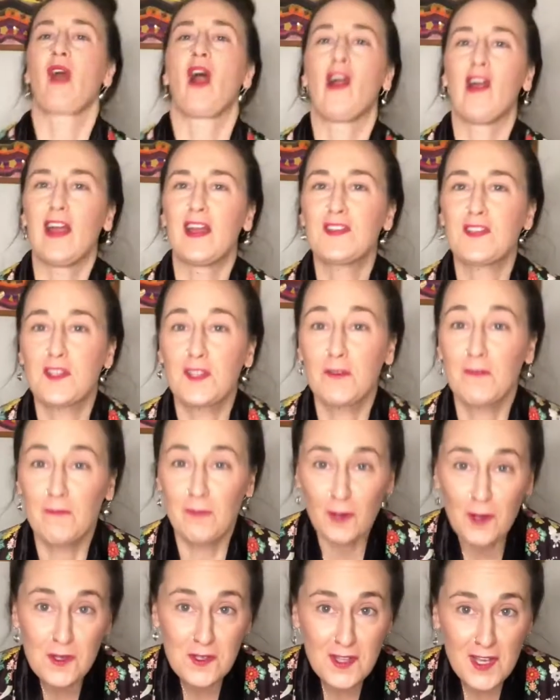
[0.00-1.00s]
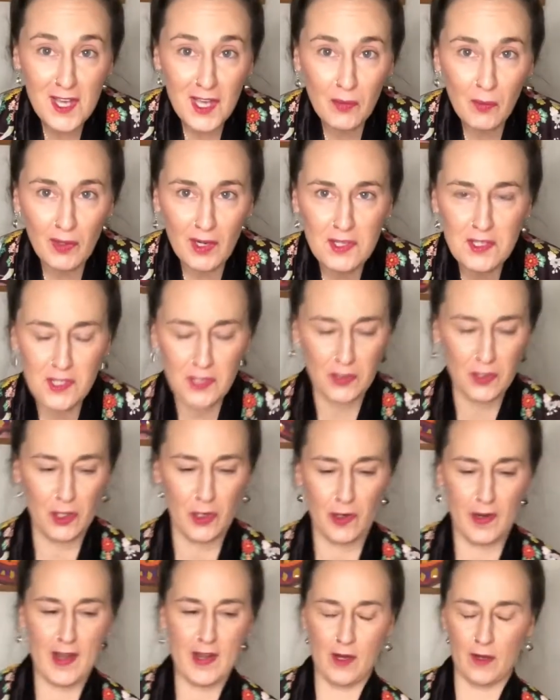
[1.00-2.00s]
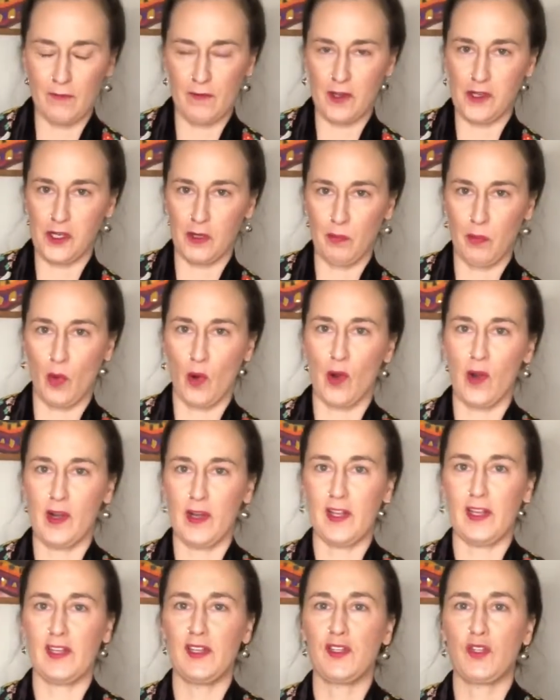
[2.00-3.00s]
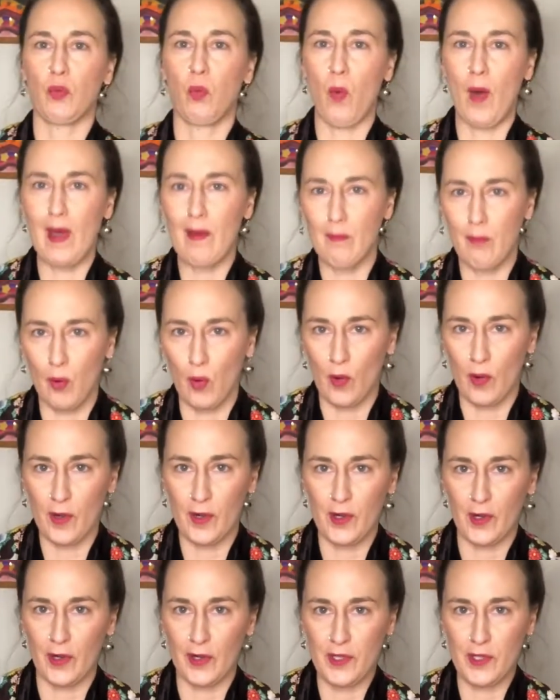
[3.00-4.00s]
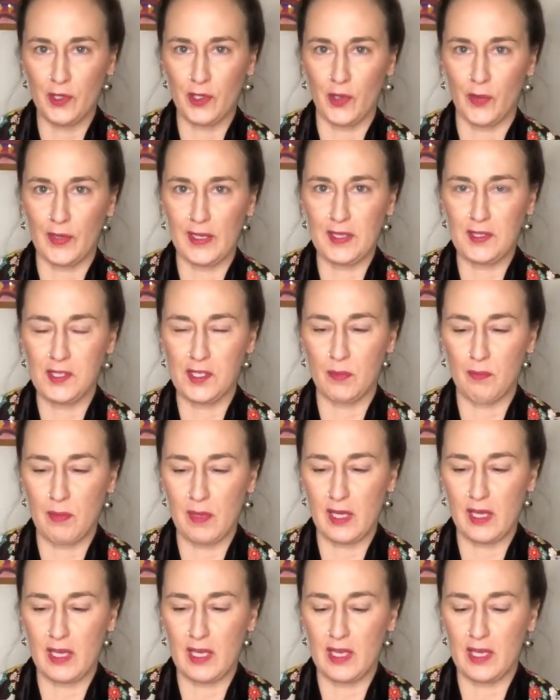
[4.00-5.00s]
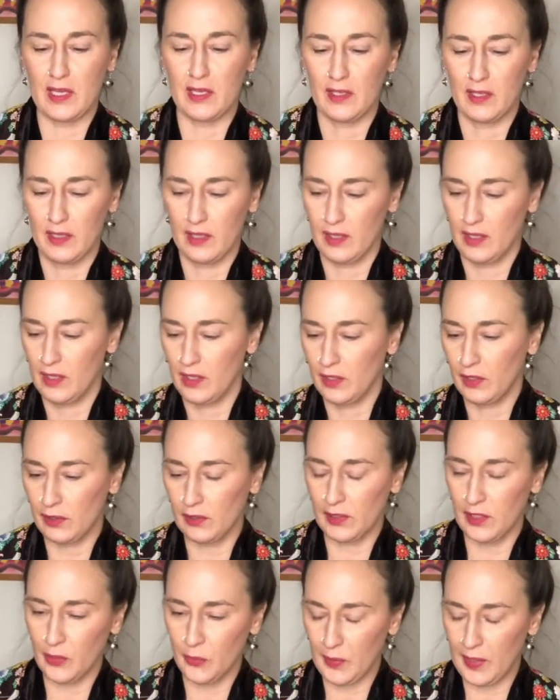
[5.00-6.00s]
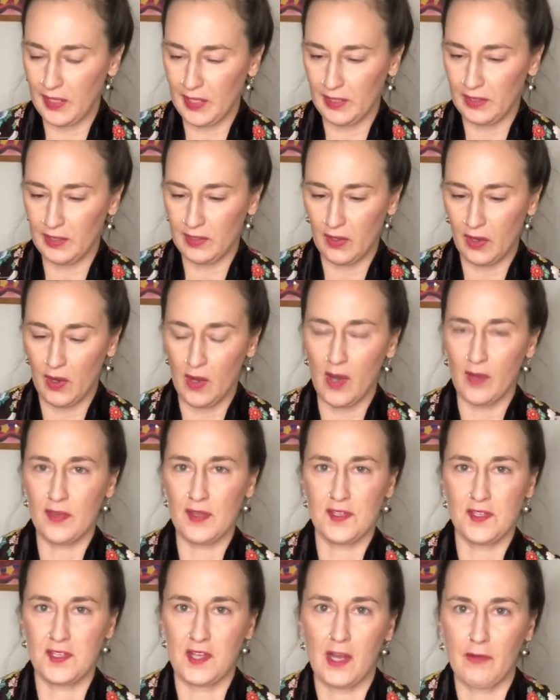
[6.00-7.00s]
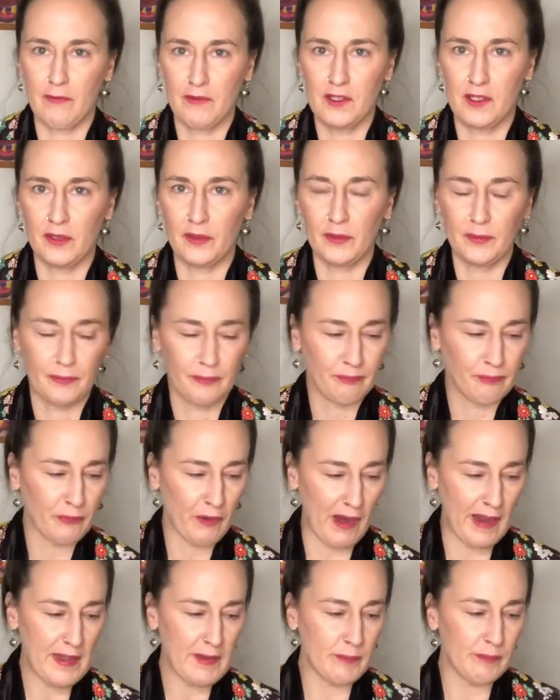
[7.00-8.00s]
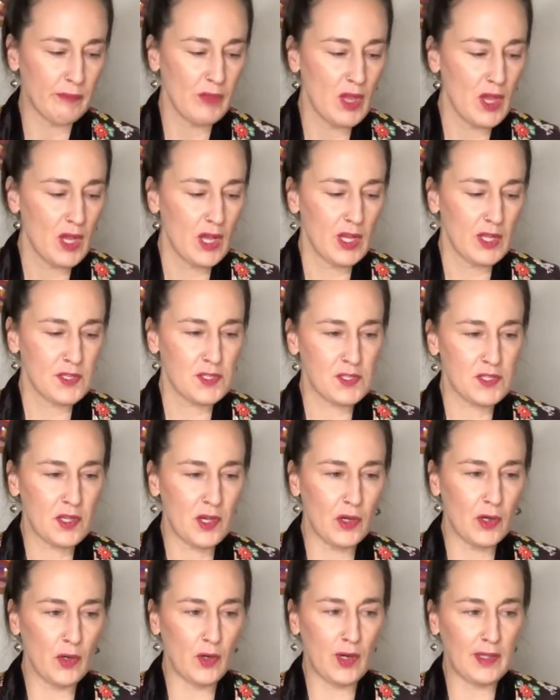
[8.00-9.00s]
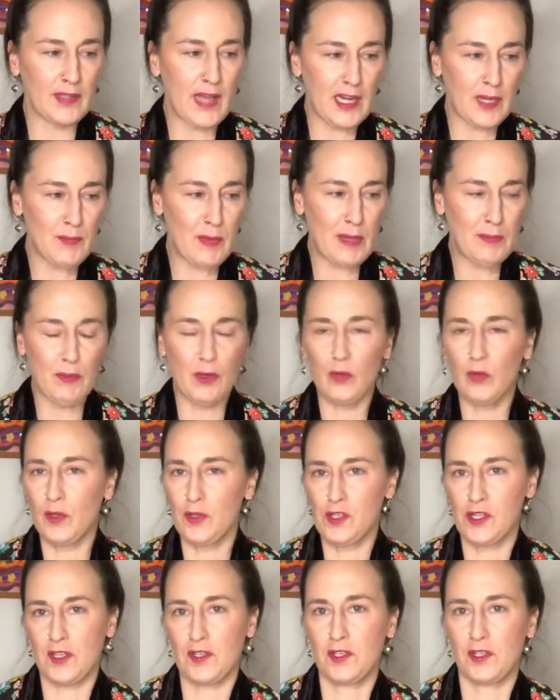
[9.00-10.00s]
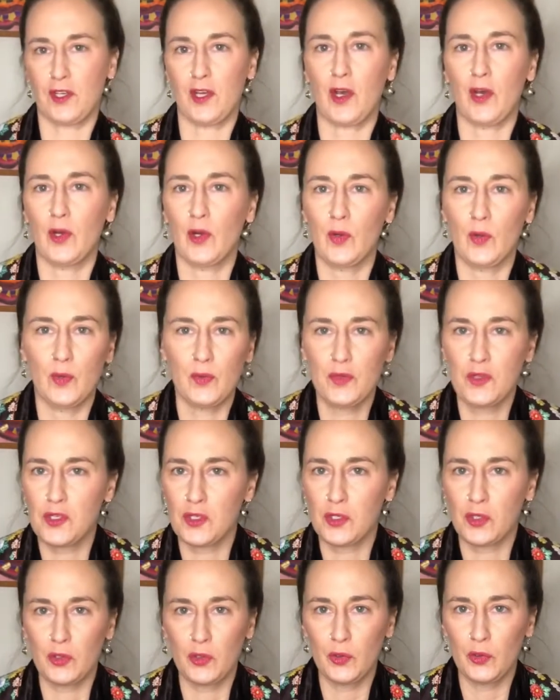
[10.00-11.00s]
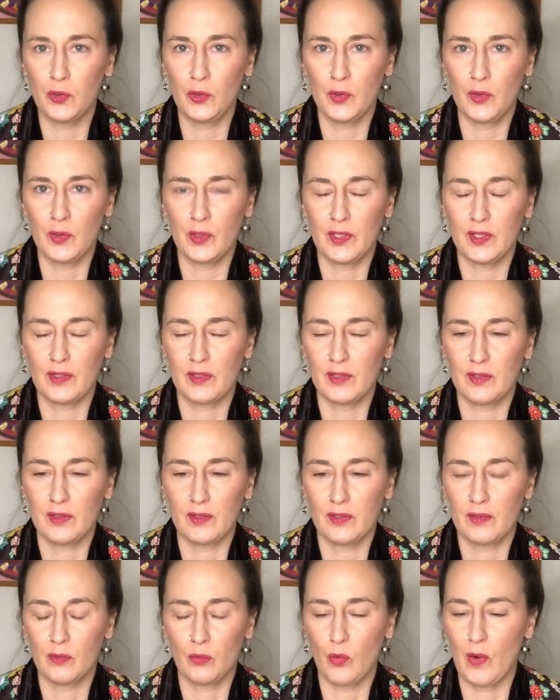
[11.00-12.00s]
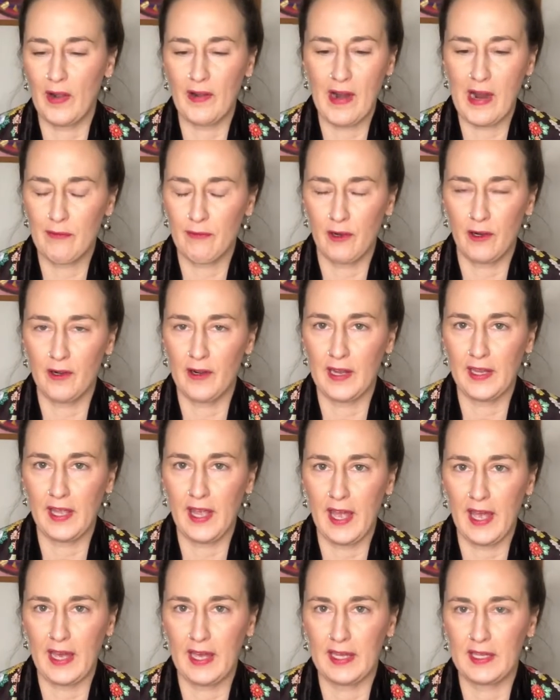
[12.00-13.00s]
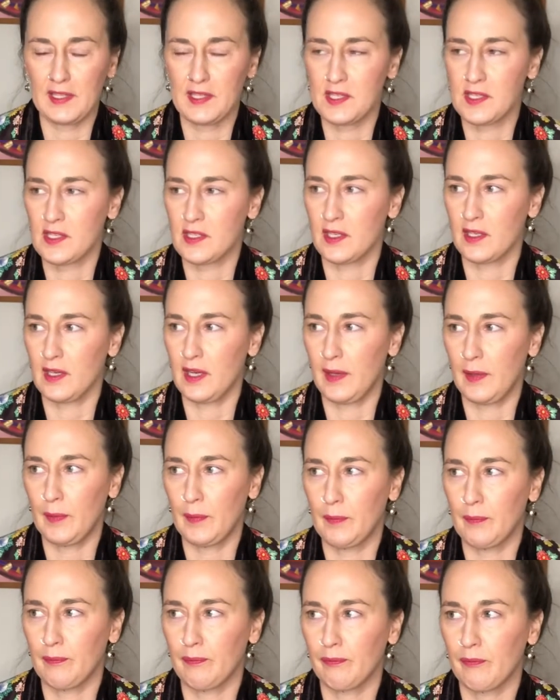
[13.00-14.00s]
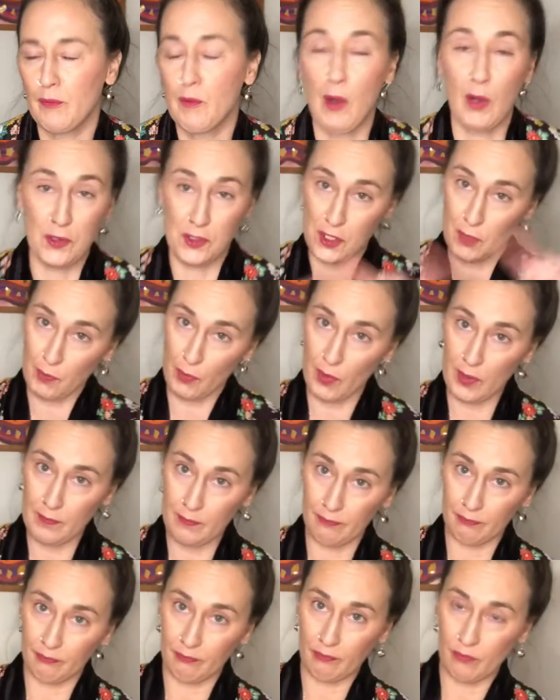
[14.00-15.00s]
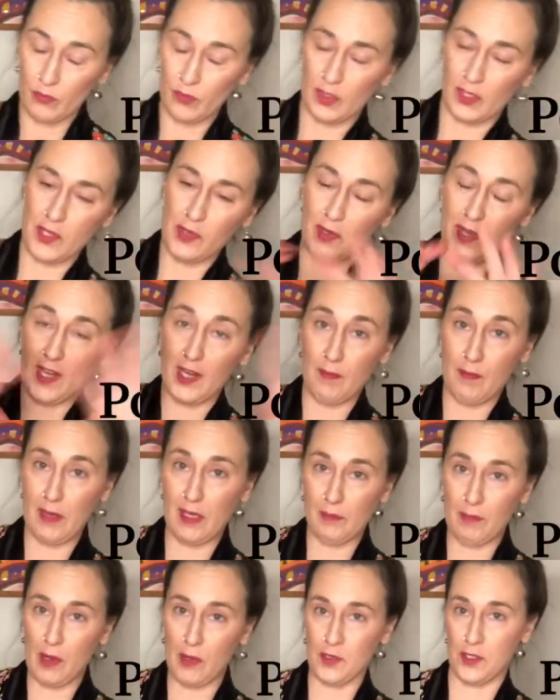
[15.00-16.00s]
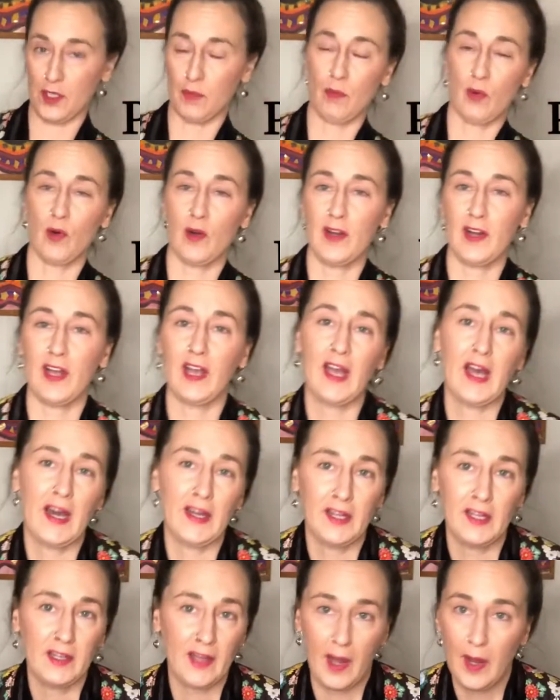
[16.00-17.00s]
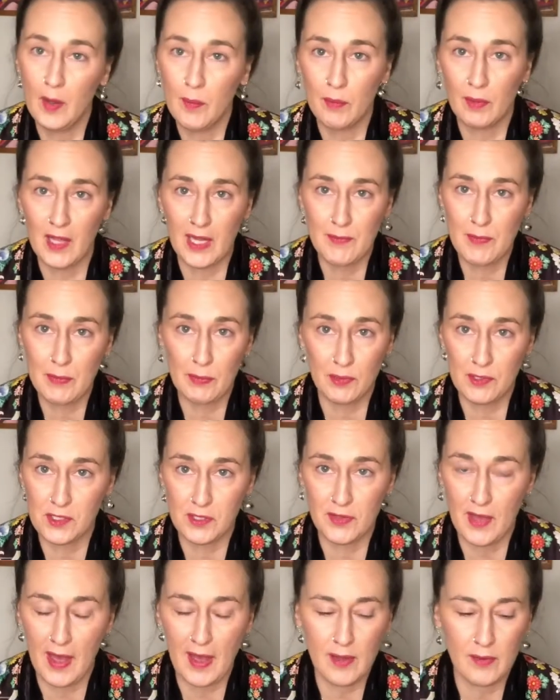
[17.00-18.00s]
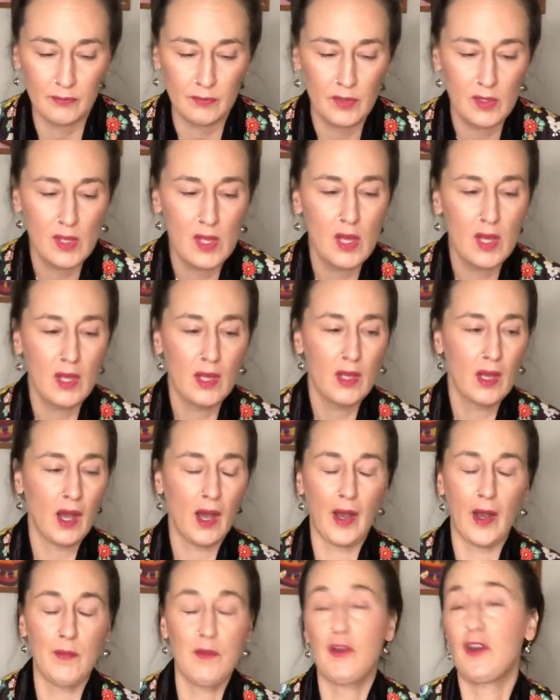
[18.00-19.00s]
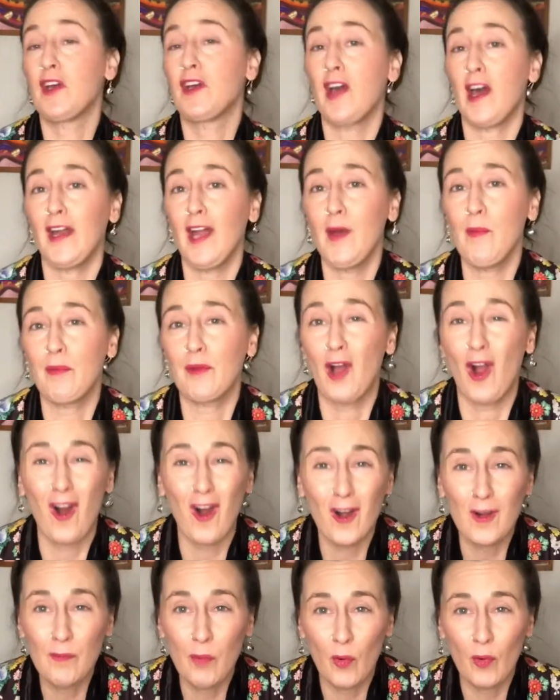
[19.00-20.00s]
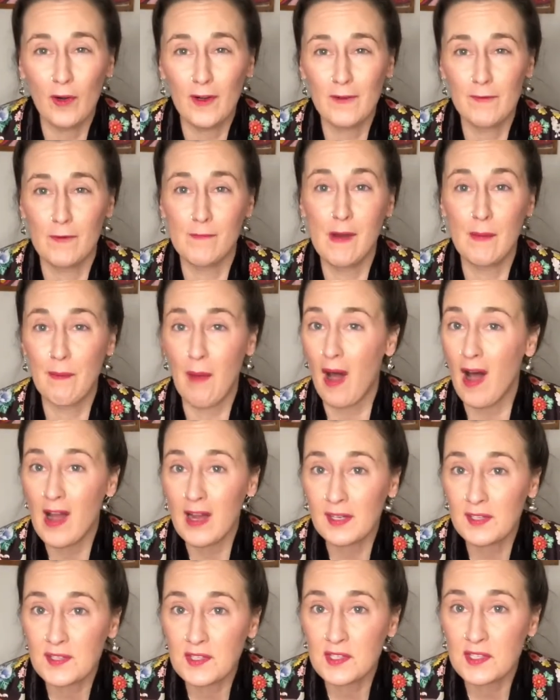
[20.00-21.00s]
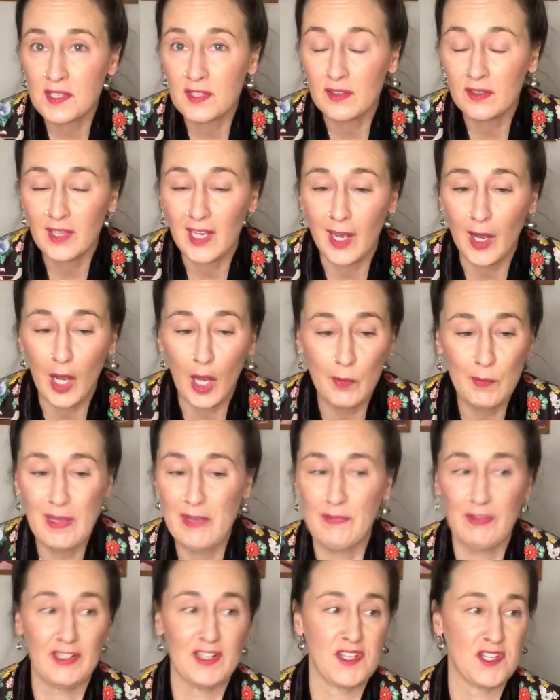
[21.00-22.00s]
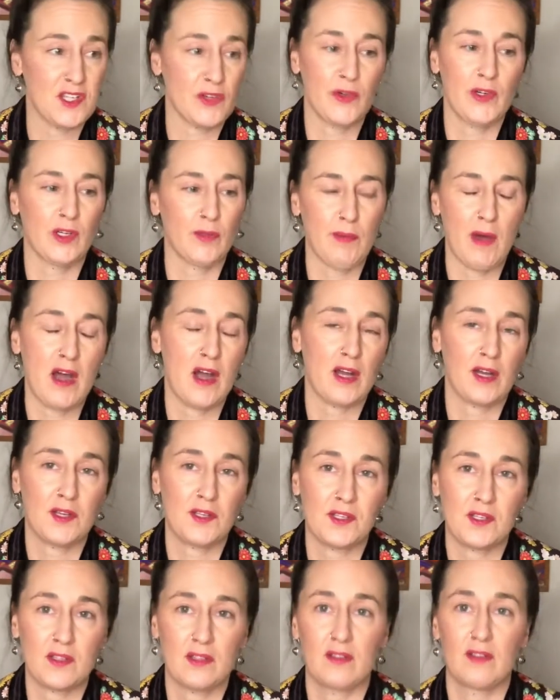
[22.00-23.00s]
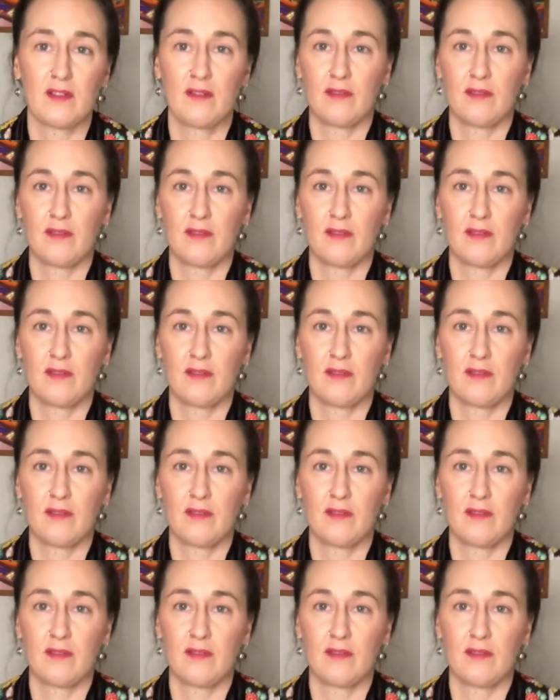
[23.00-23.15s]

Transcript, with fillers: All right, so the first thing you want to do to create your vision board is what board are you going to be gluing all the stuff to, right? So a lot of people will just go to wherever and get um, poster board. You can get a big poster board and cut it up. A lot of people do that. Um, you can cut up cardboard from a box. Um, even a cereal box